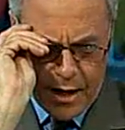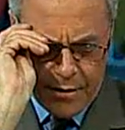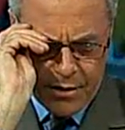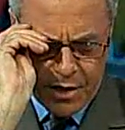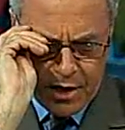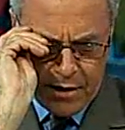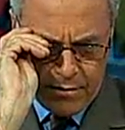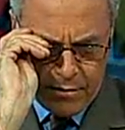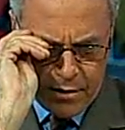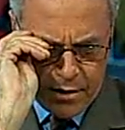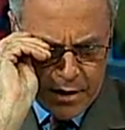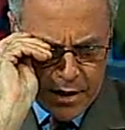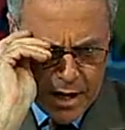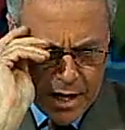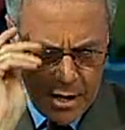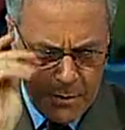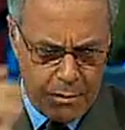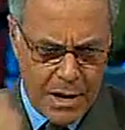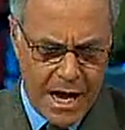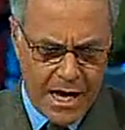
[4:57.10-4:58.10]
left, Stephen.
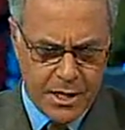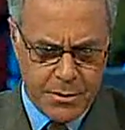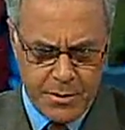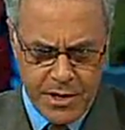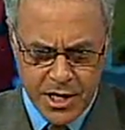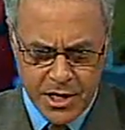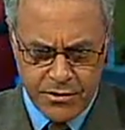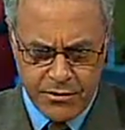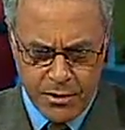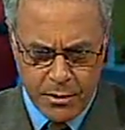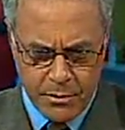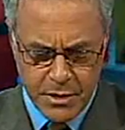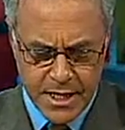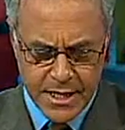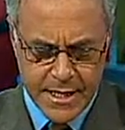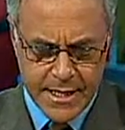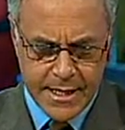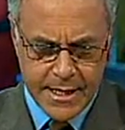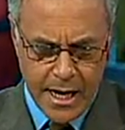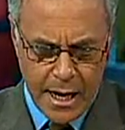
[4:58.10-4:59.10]
Past picks from
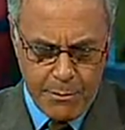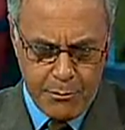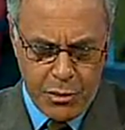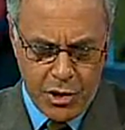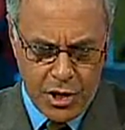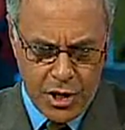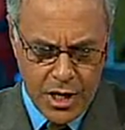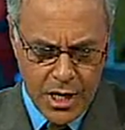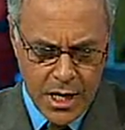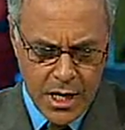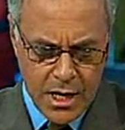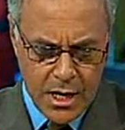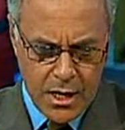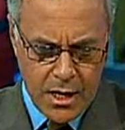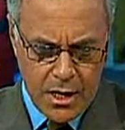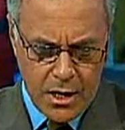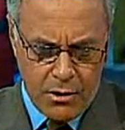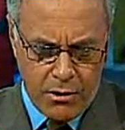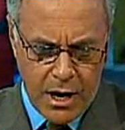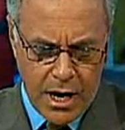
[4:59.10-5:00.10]
December:
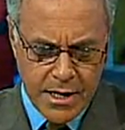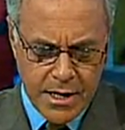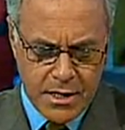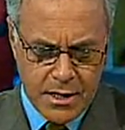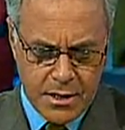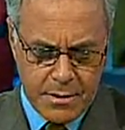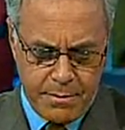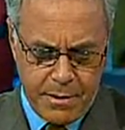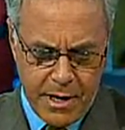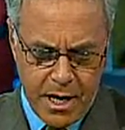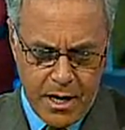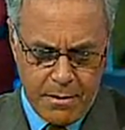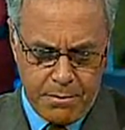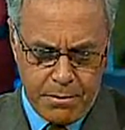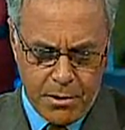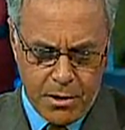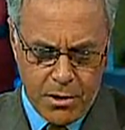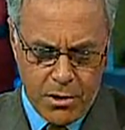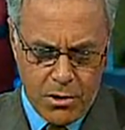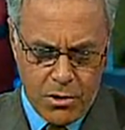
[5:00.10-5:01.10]
Horizons Beta
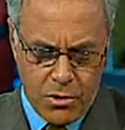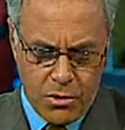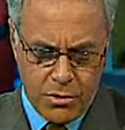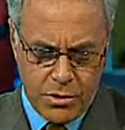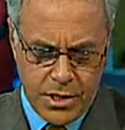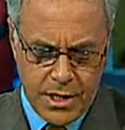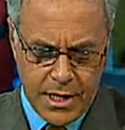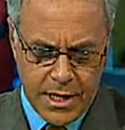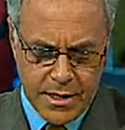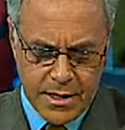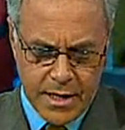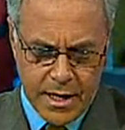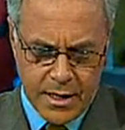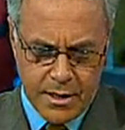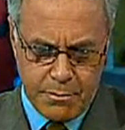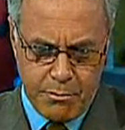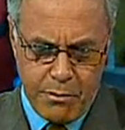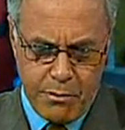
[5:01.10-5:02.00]
Pro, TSX